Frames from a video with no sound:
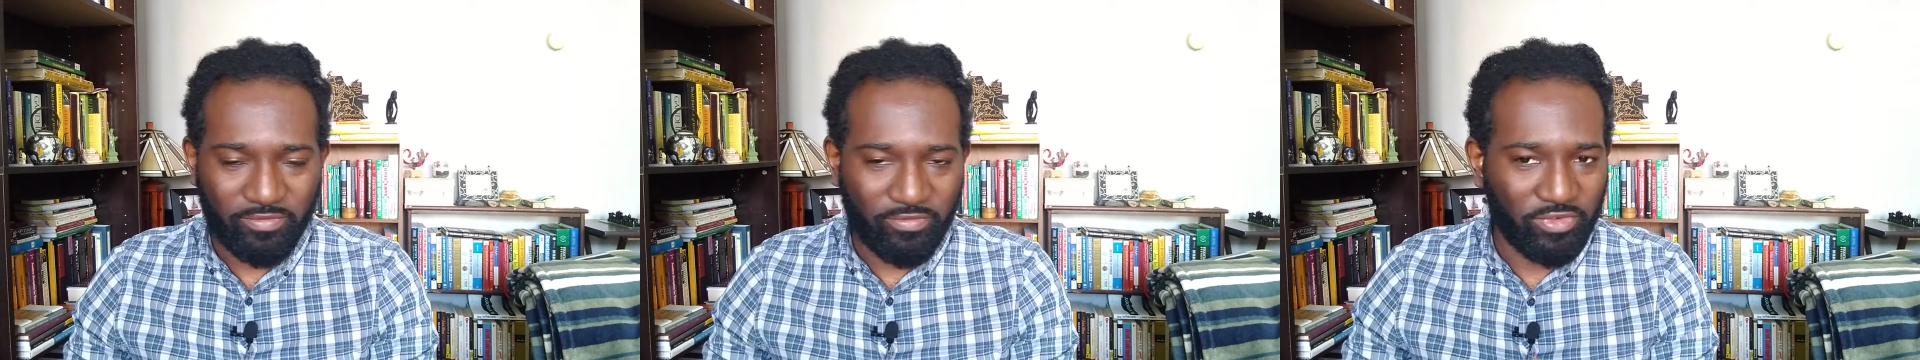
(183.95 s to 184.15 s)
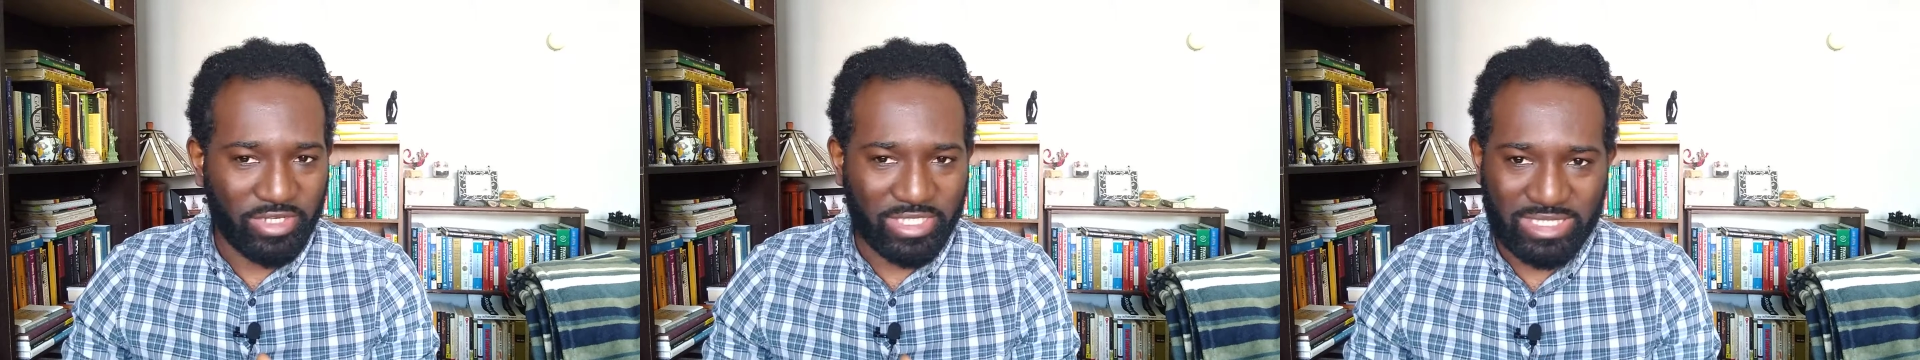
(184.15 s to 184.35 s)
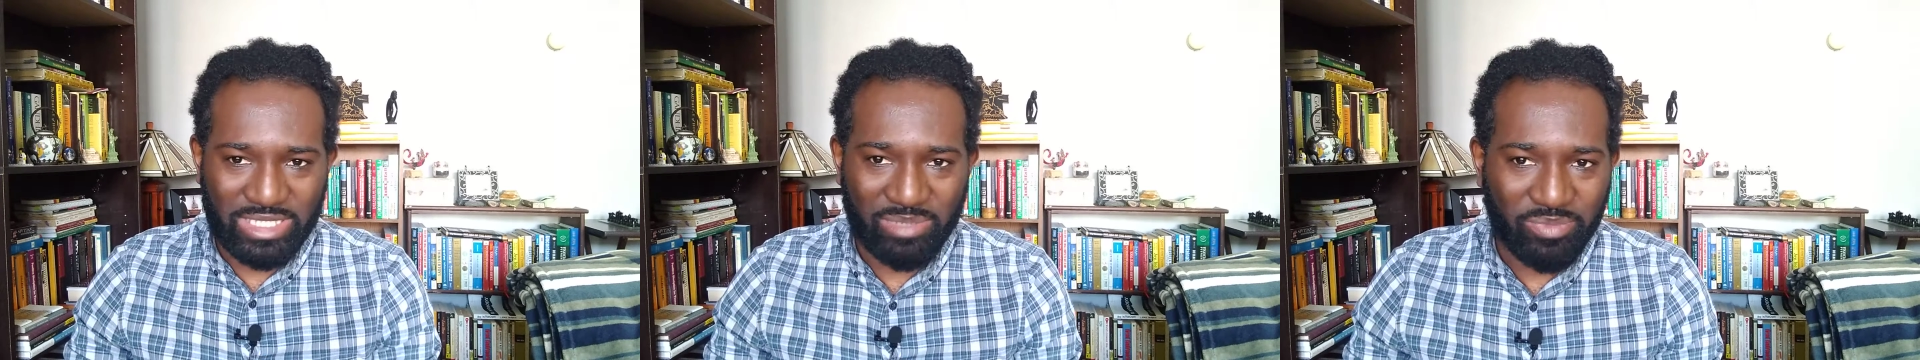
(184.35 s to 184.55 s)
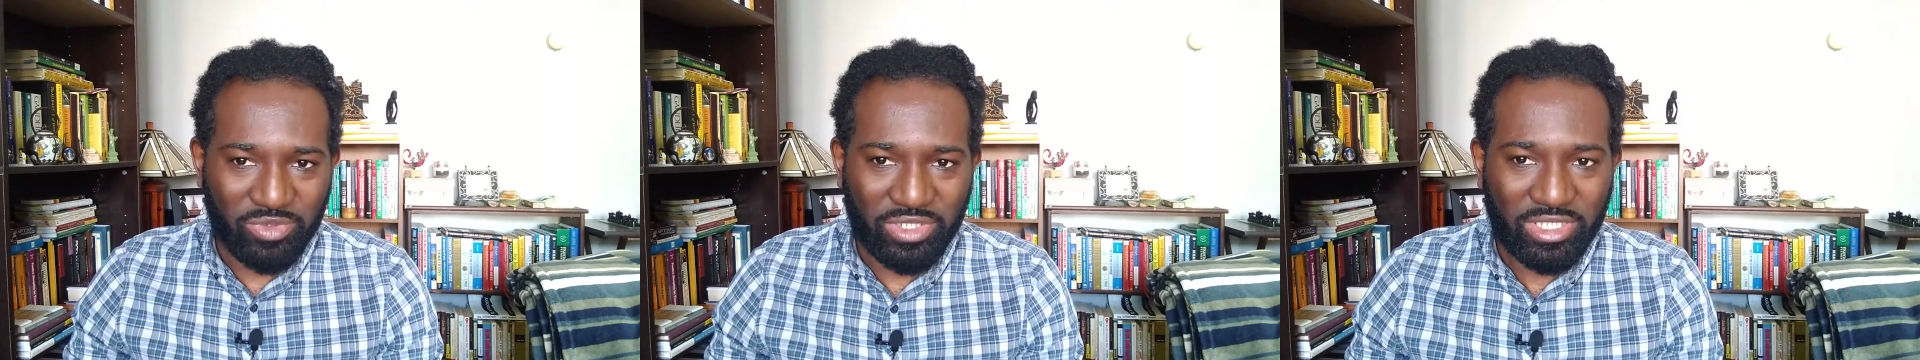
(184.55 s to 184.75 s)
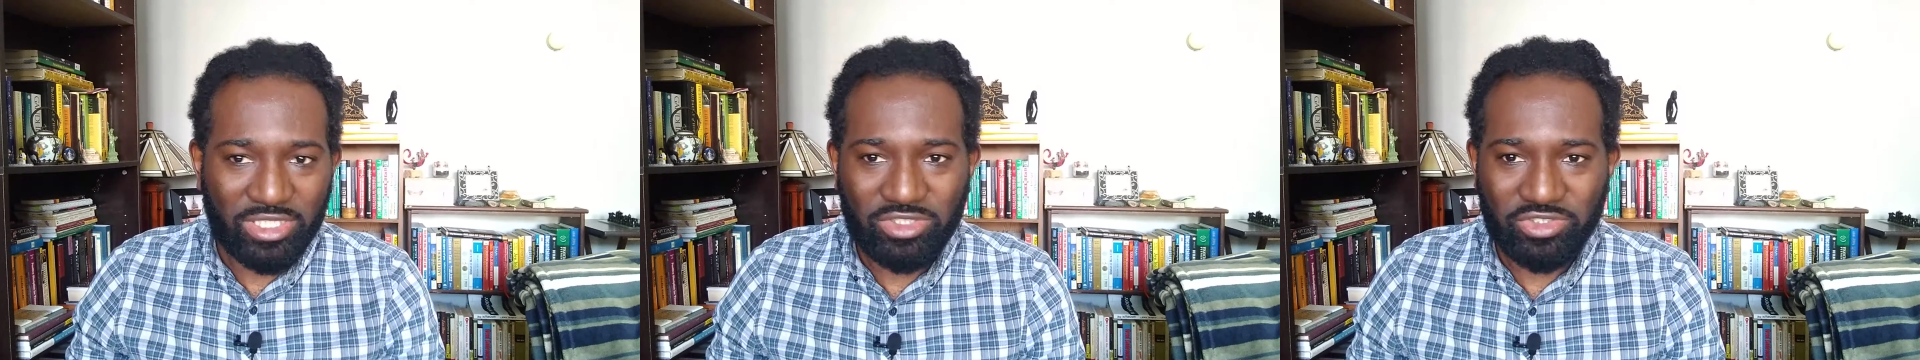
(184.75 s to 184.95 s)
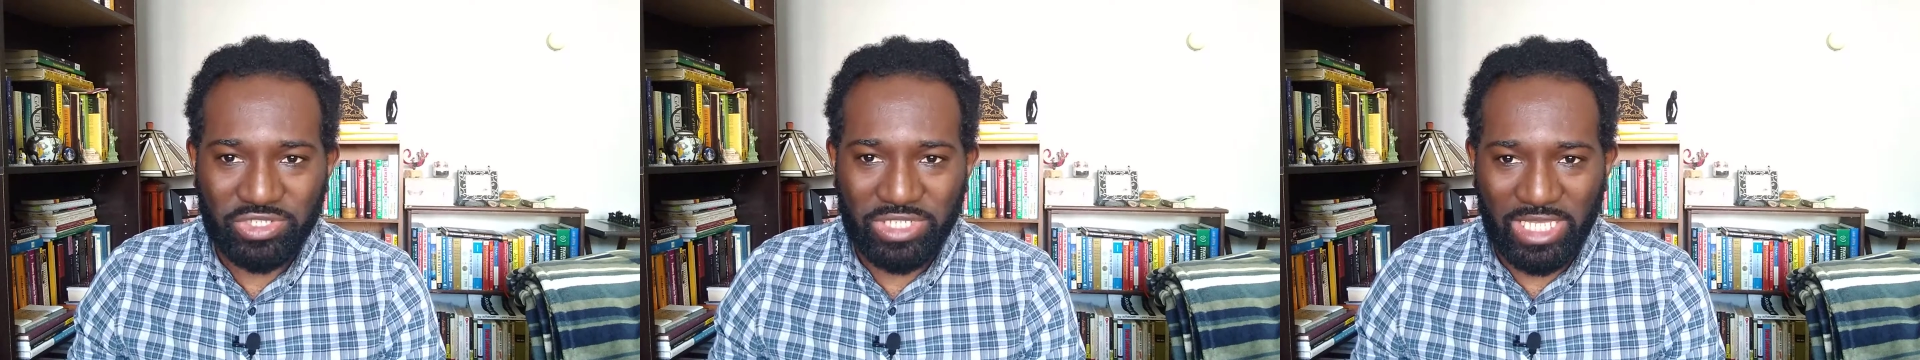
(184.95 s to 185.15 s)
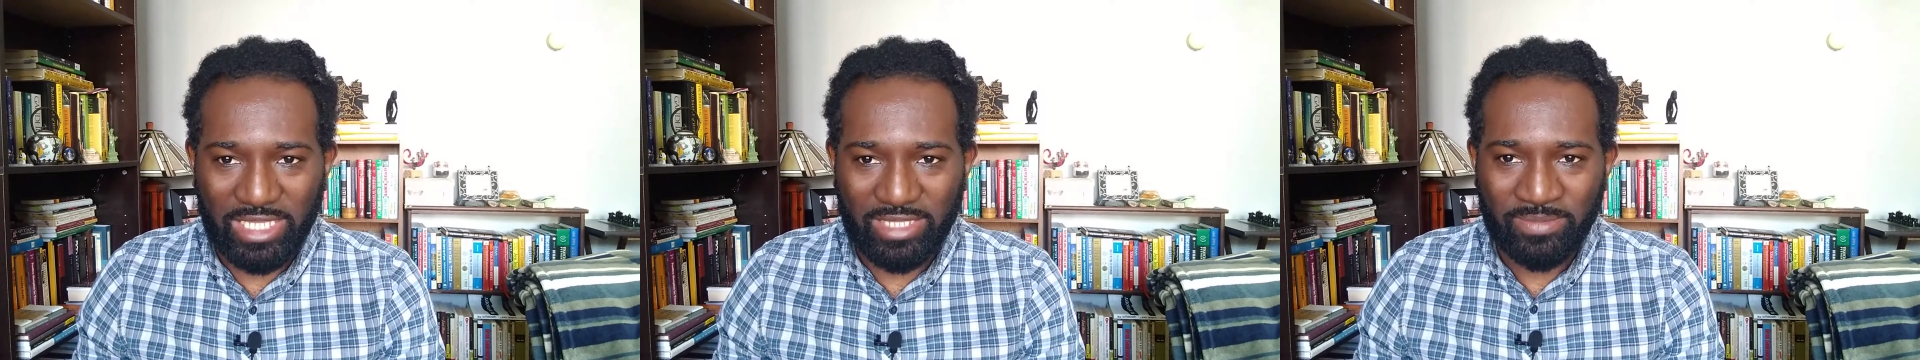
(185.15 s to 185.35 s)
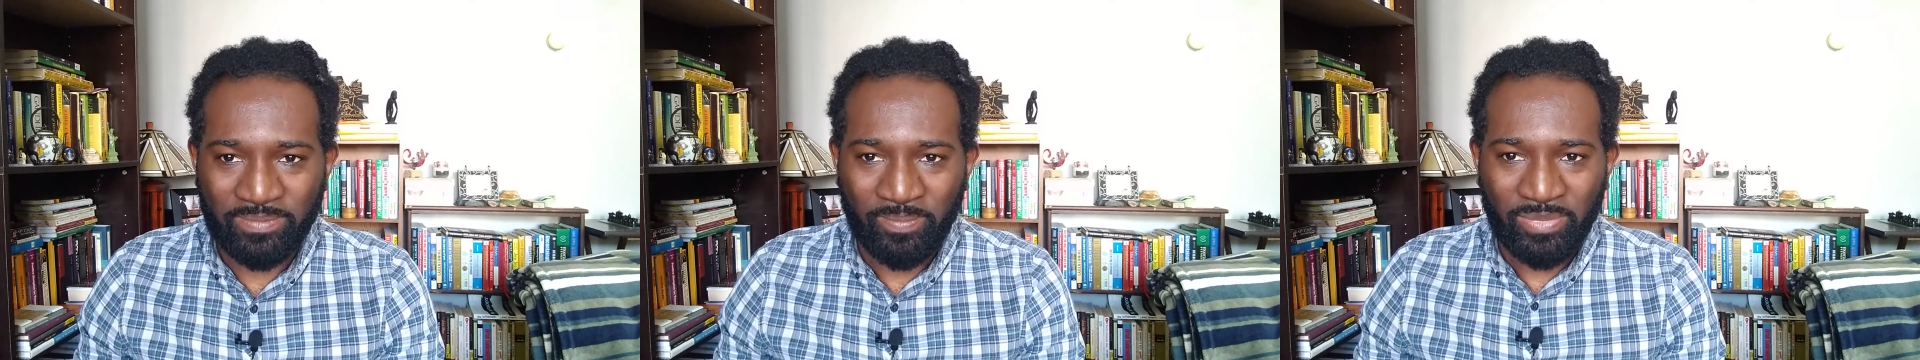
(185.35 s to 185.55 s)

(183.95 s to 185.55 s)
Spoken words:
for example, internet.